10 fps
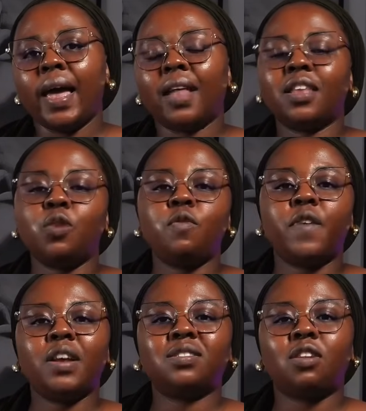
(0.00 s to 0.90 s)
And then we
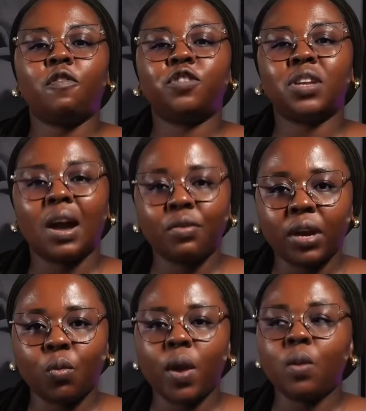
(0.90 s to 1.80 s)
find ourselves
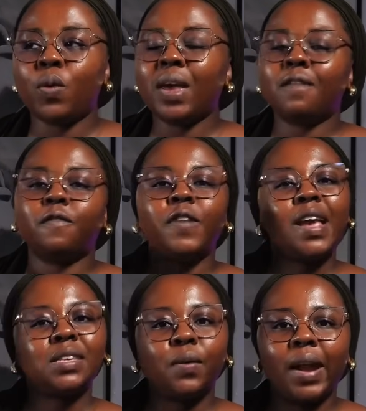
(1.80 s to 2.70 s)
drowning, where we
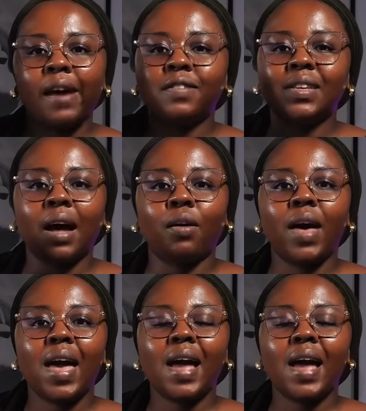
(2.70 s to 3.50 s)
inflate our lifestyle.